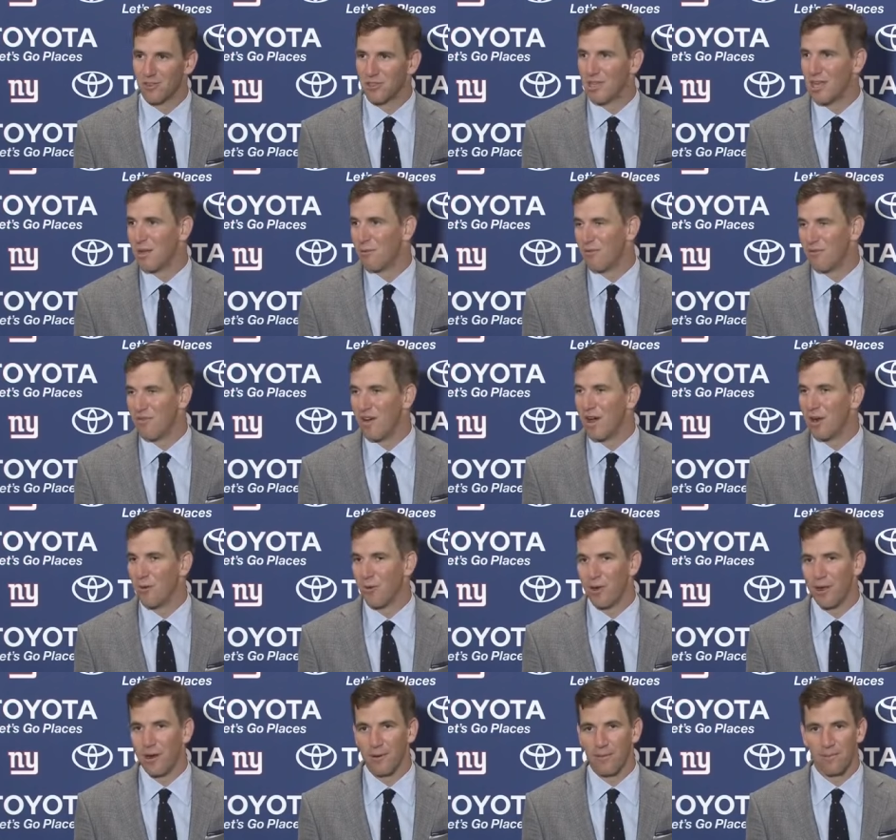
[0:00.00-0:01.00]
as a team and
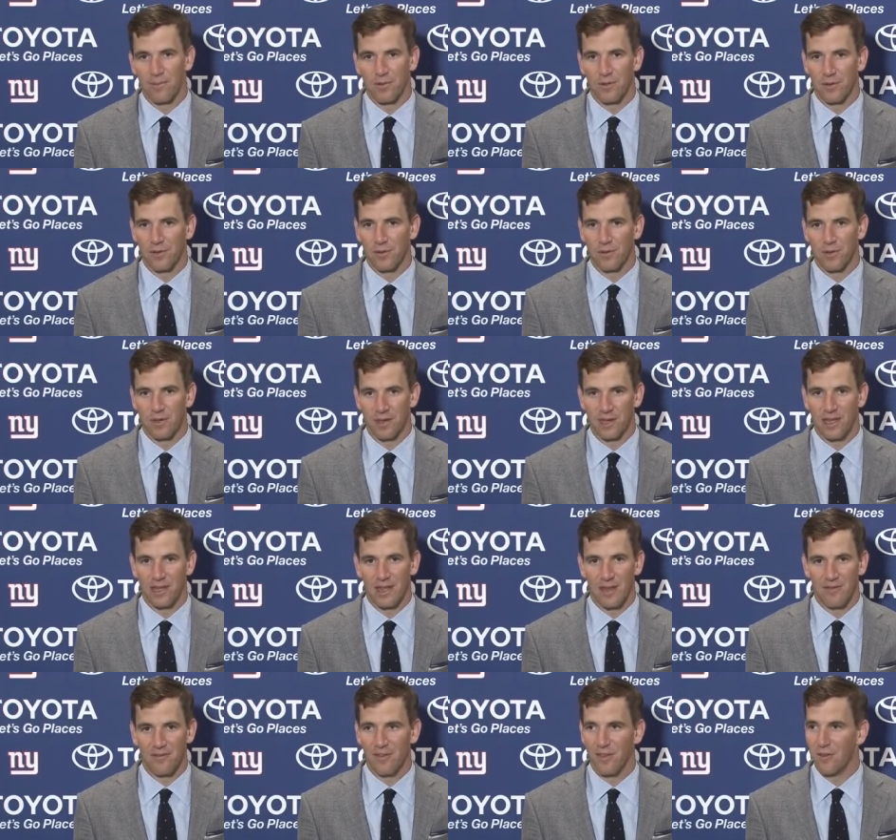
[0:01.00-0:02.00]
found a way to
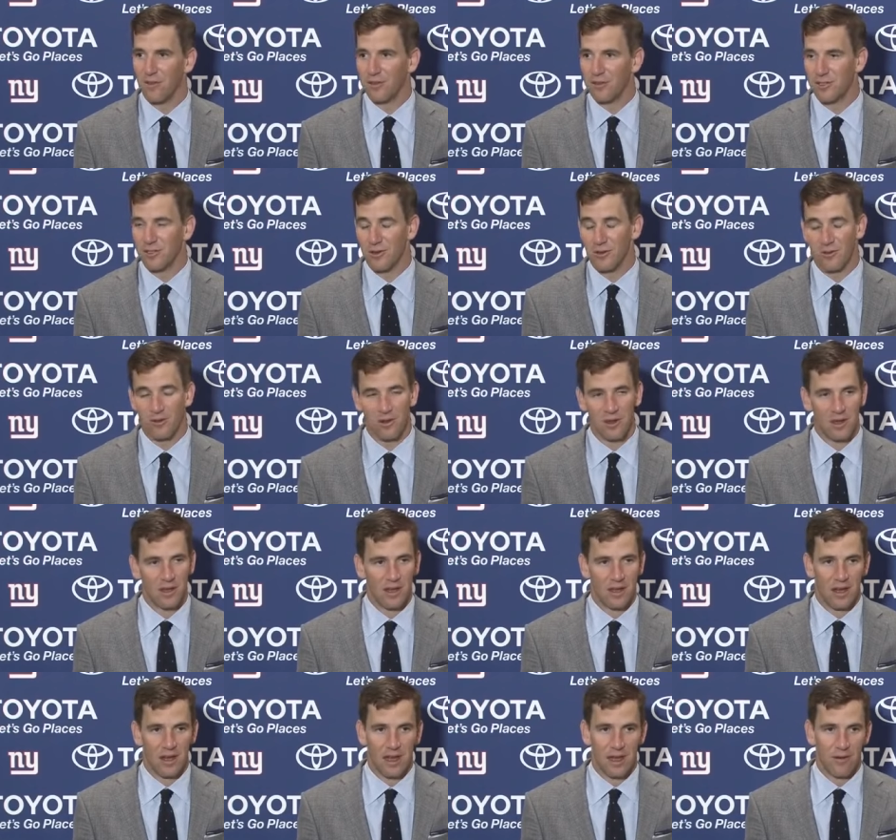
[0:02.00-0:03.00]
get that feeling. So,
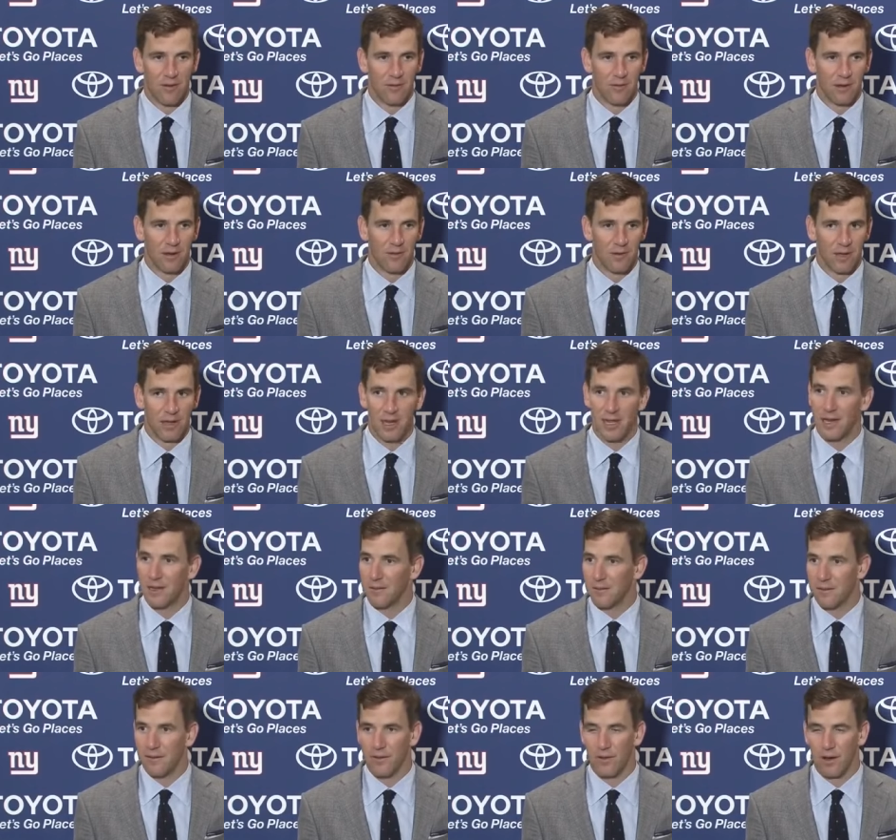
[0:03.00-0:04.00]
hey, we need
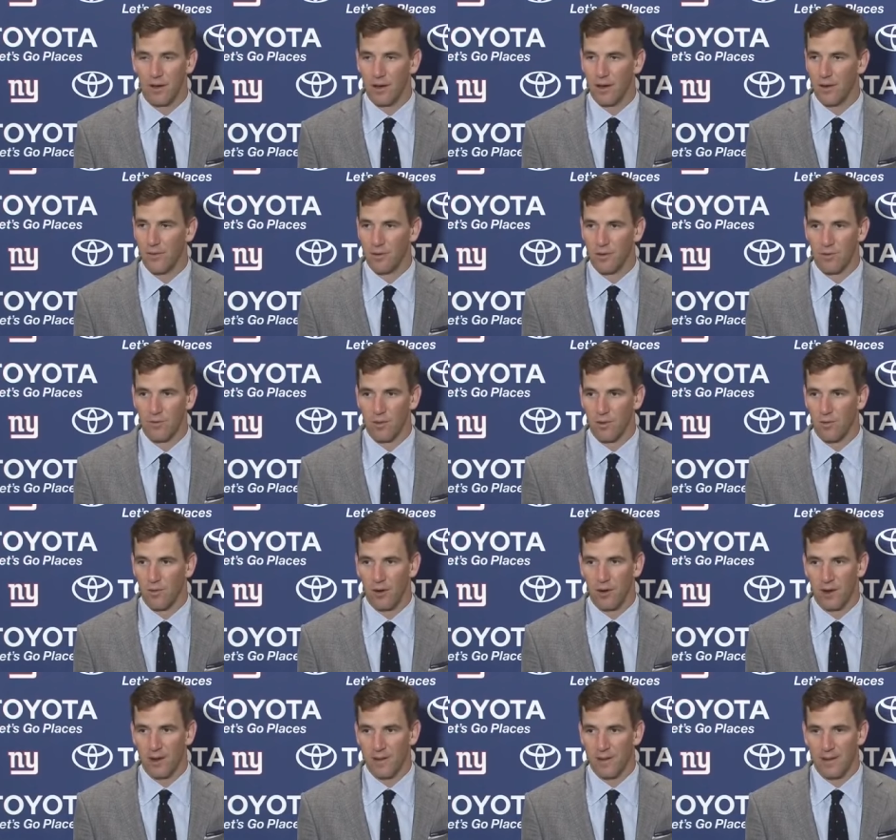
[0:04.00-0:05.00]
it, we
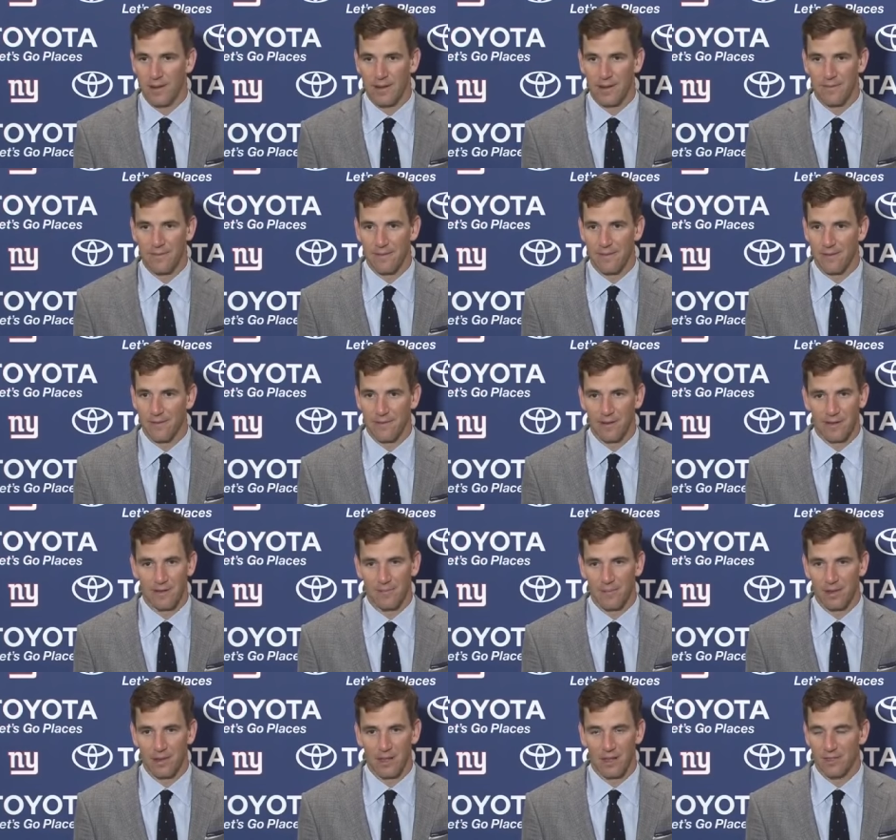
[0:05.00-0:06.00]
want it, and, you know,
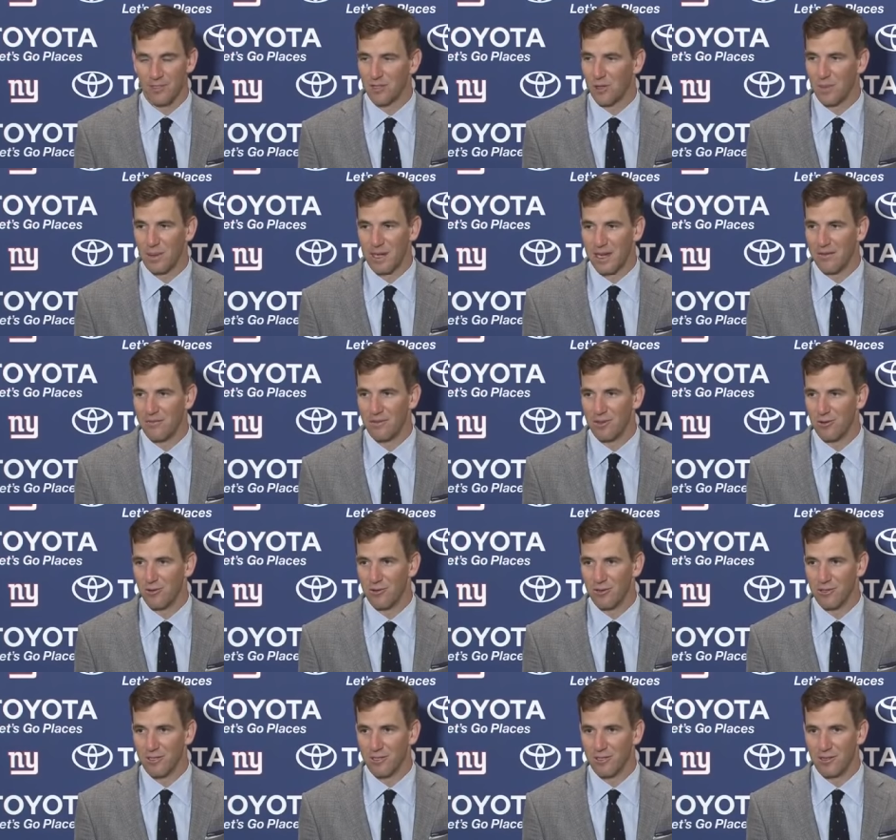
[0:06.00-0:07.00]
nothing's going to be given to
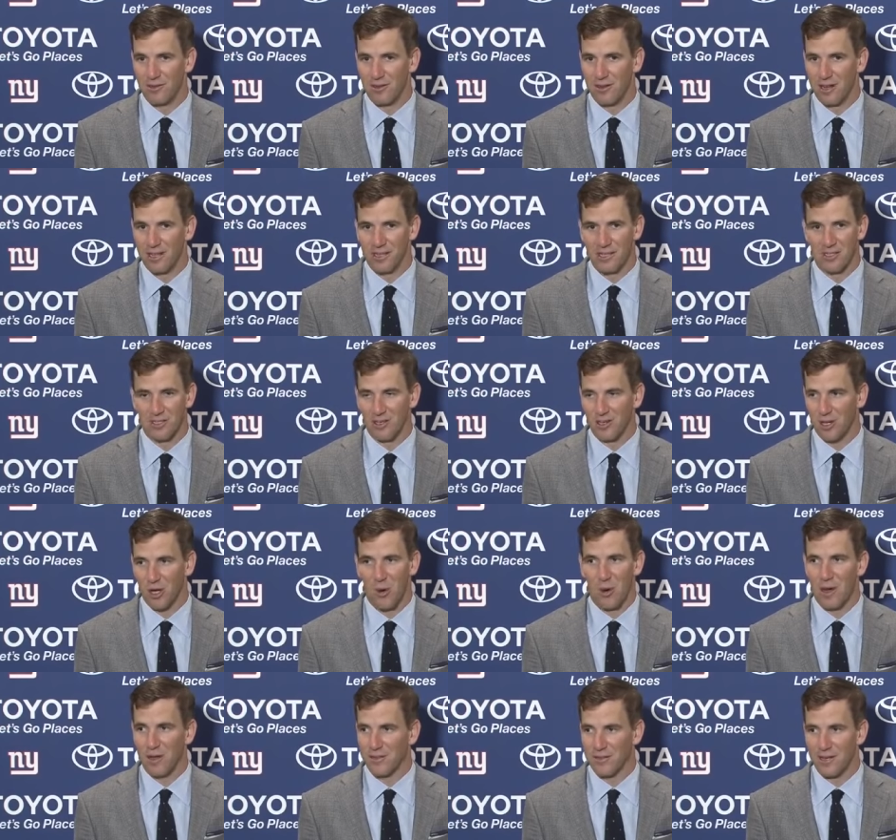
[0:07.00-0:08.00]
us. You're not just going to
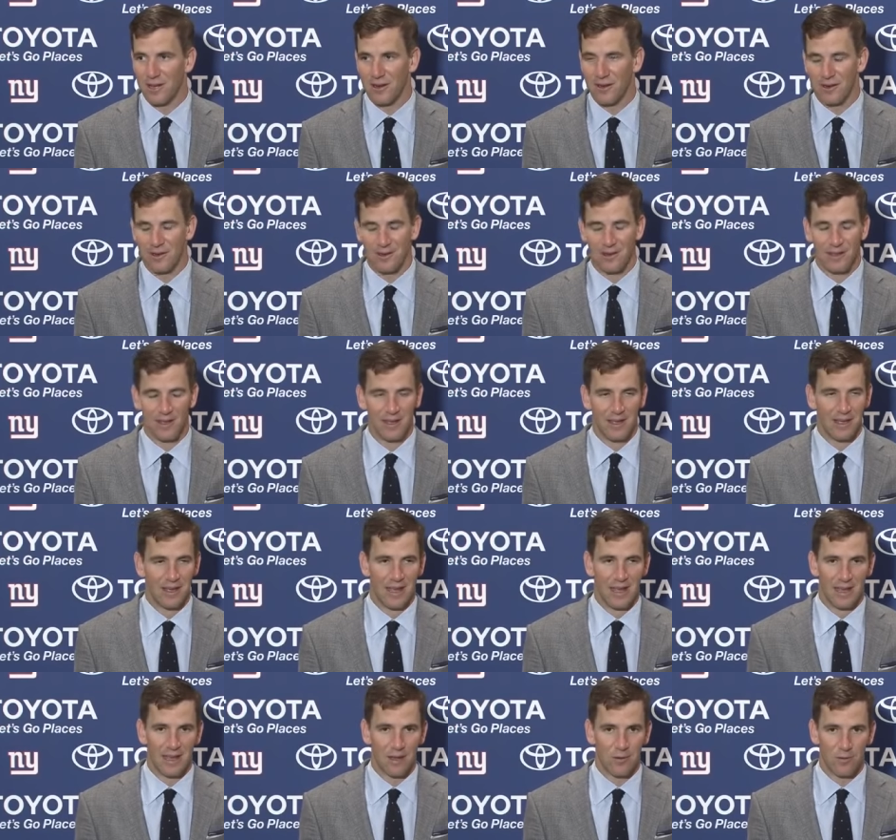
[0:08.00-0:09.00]
go out there
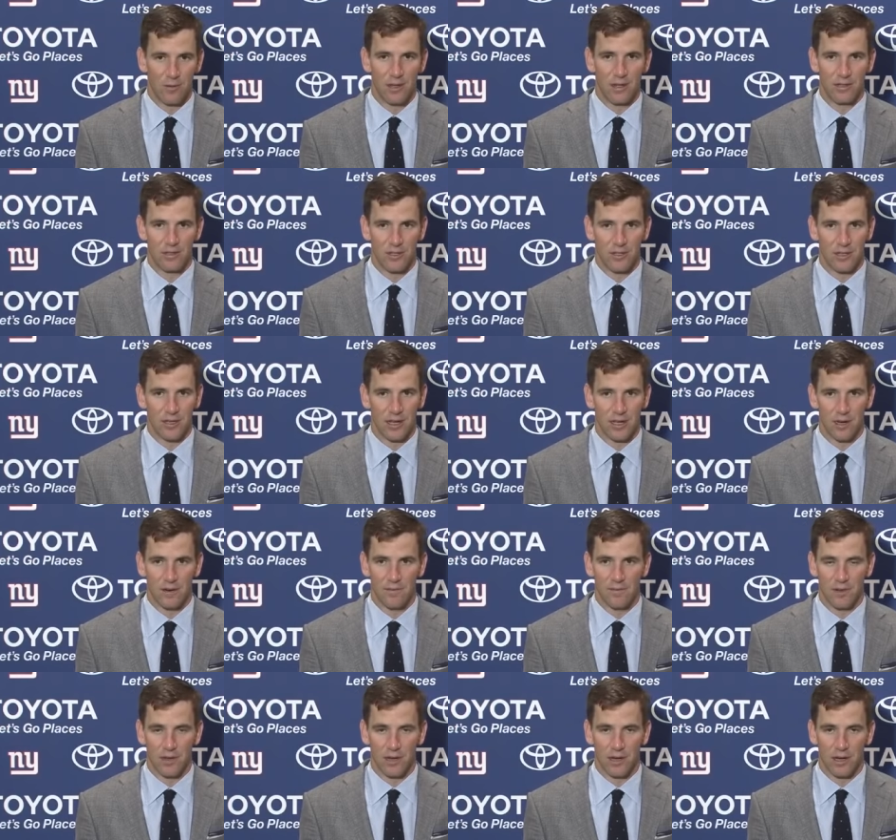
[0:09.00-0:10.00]
and get wins. You got
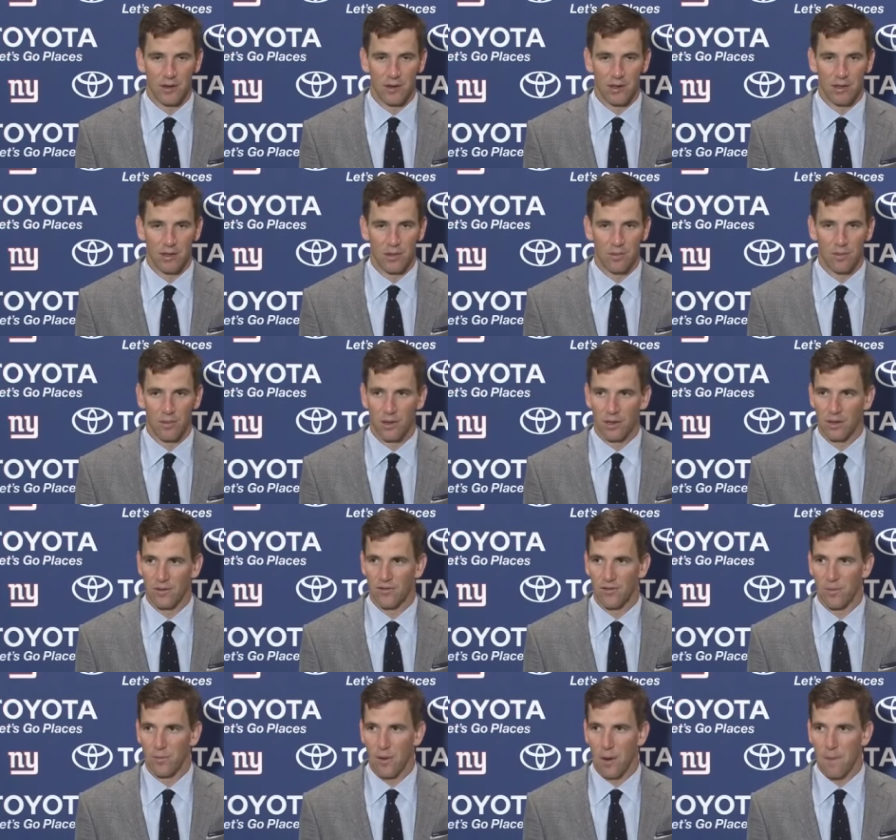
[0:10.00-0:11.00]
to go out there and play
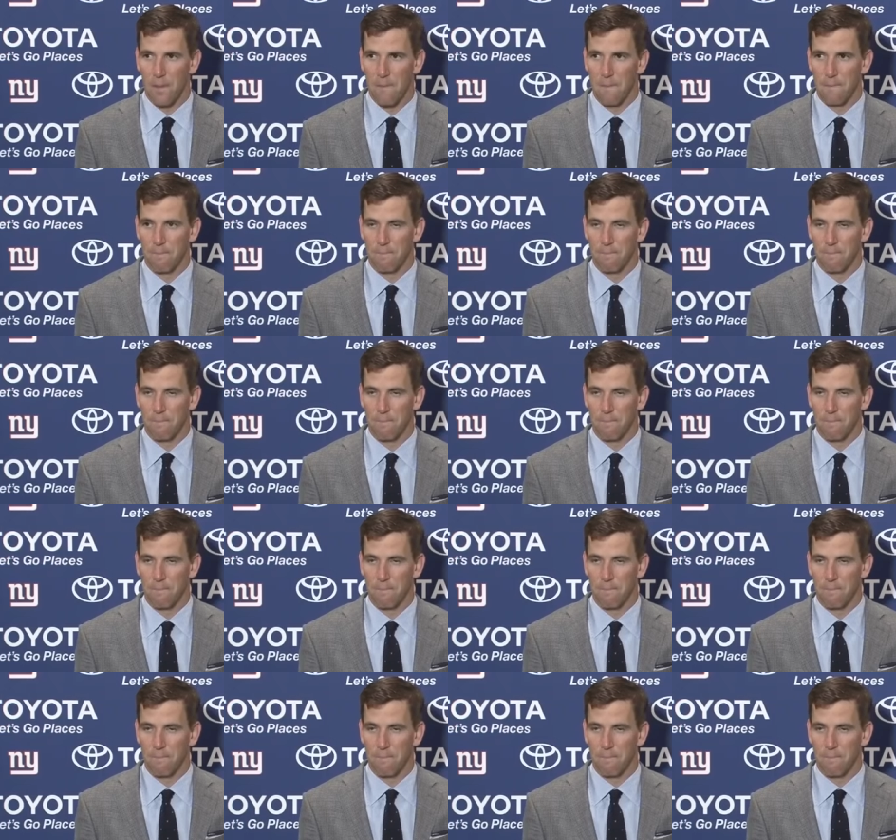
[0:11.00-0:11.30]
good football.